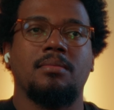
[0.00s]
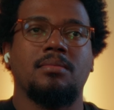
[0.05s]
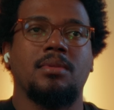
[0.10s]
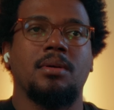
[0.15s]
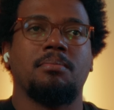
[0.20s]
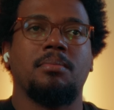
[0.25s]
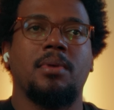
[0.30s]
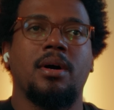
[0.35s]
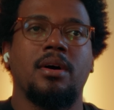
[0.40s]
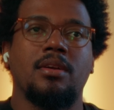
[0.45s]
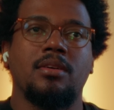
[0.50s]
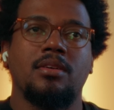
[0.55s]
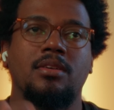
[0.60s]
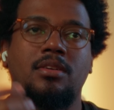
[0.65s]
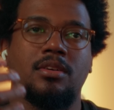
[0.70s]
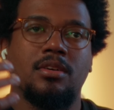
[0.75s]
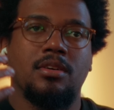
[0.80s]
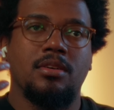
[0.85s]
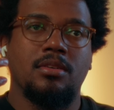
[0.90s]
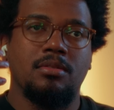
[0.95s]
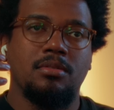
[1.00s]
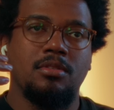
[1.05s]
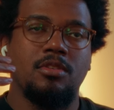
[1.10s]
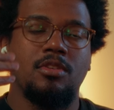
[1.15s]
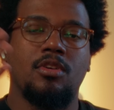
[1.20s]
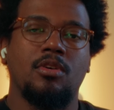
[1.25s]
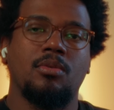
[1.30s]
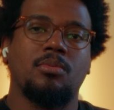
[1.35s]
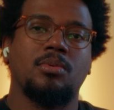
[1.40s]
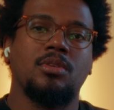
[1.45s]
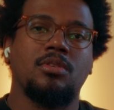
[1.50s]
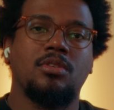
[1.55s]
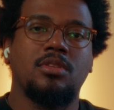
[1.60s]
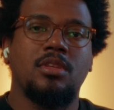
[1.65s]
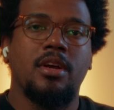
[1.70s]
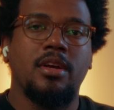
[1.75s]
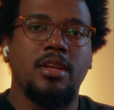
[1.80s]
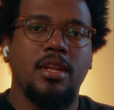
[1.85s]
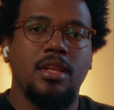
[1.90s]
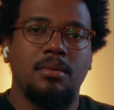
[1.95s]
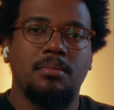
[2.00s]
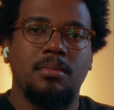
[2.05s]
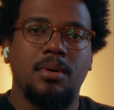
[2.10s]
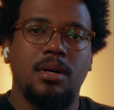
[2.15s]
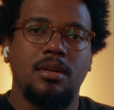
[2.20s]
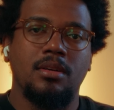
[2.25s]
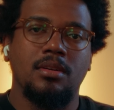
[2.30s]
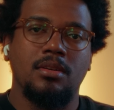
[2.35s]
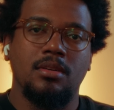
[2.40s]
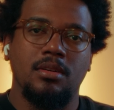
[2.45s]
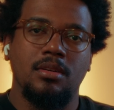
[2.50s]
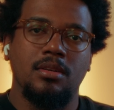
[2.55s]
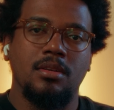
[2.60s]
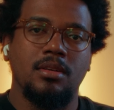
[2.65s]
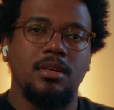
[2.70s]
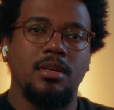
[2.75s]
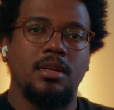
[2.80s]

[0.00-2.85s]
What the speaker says: The monitor, you know, when you're staring at the monitor,